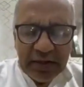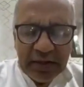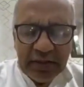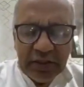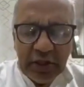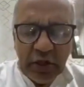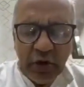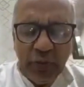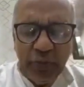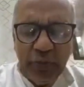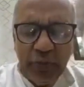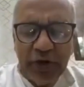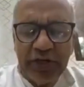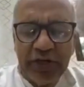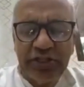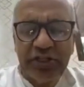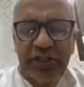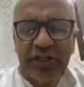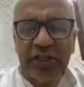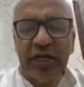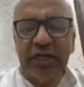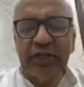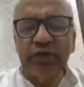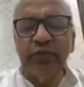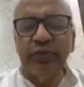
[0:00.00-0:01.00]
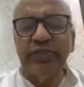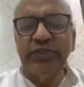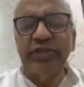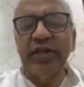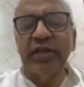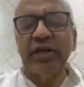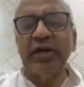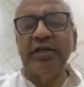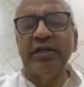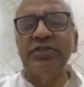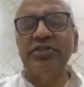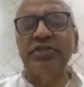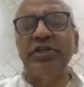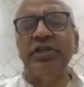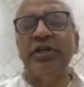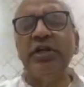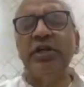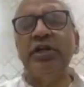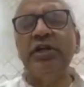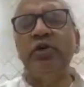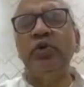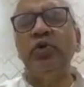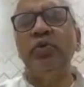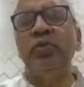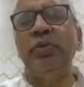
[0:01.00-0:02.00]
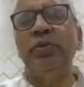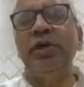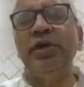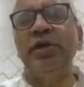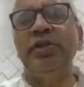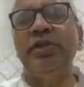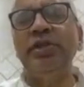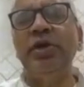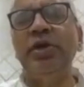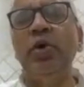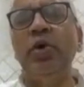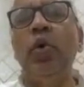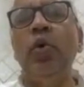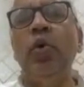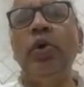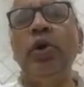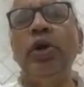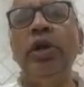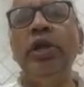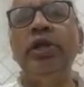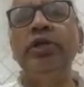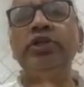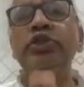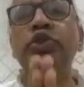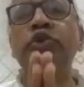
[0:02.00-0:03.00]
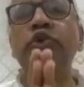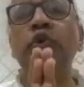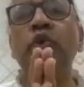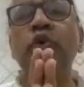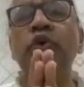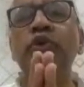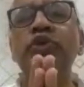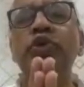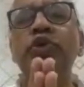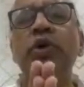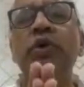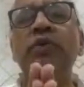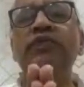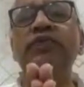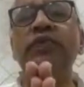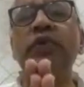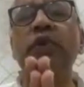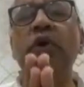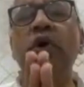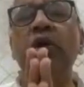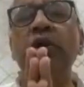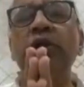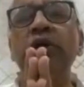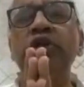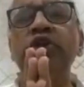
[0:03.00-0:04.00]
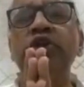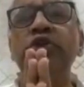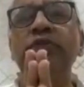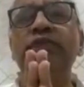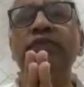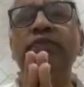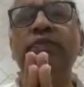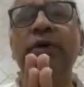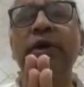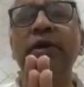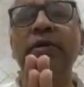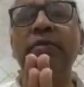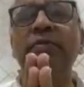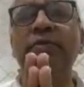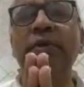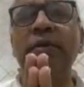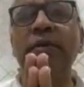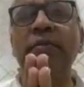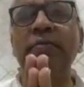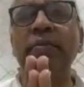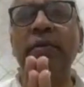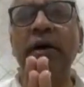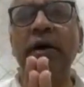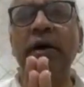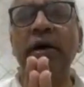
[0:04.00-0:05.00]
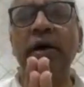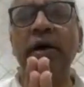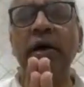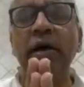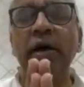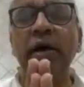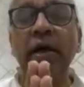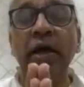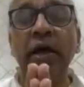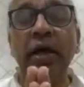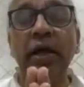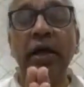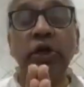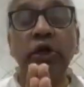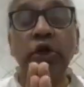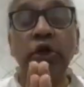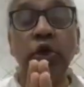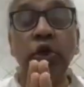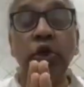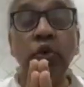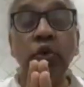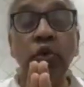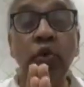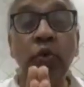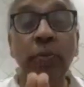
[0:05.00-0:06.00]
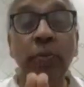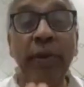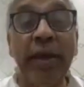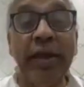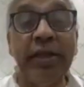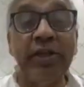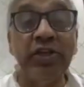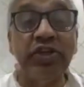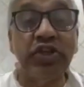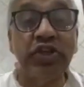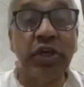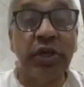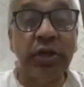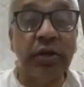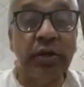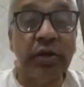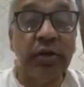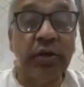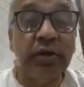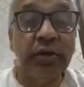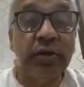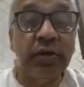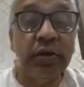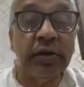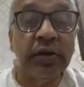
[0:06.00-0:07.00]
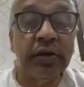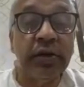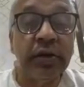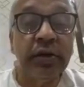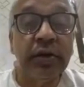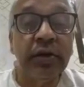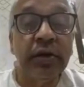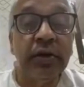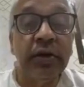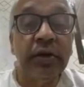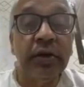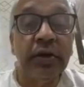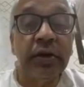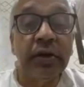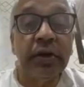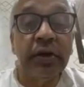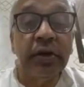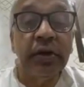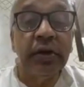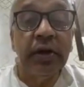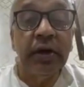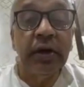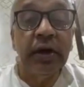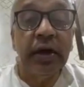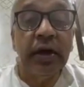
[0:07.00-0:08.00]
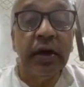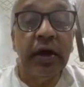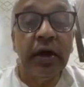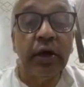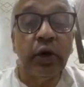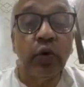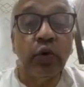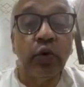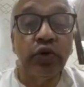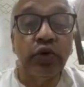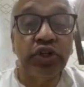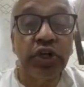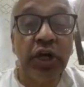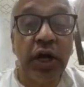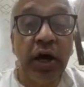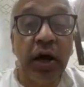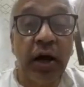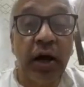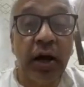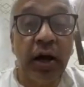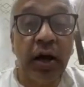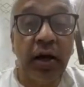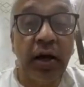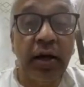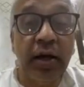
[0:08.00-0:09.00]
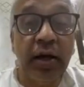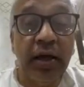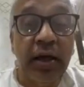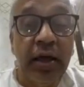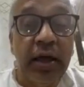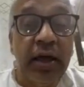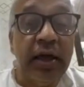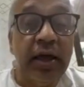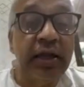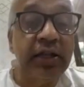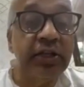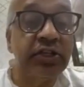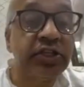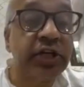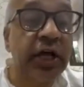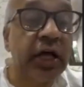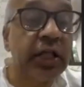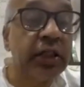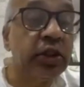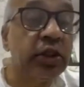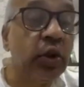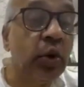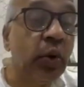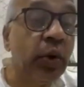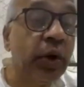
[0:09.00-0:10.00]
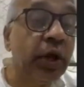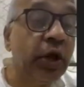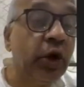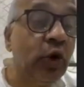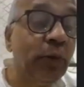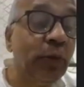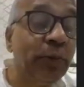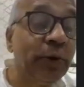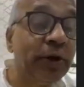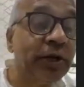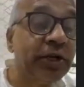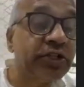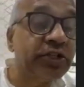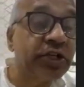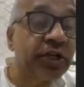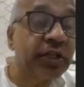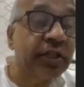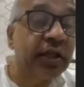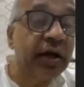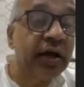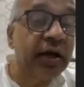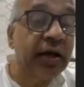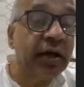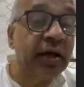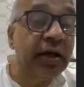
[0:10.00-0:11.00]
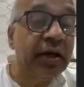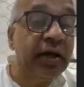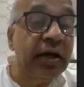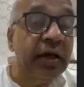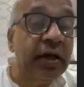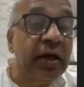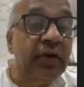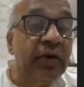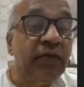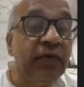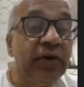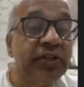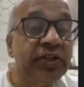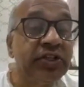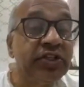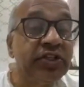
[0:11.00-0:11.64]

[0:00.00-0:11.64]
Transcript: the Upanishads, which are considered to be the only source of knowledge of Parabrahma, do mention a Rucha in Chandogya Upanishada, which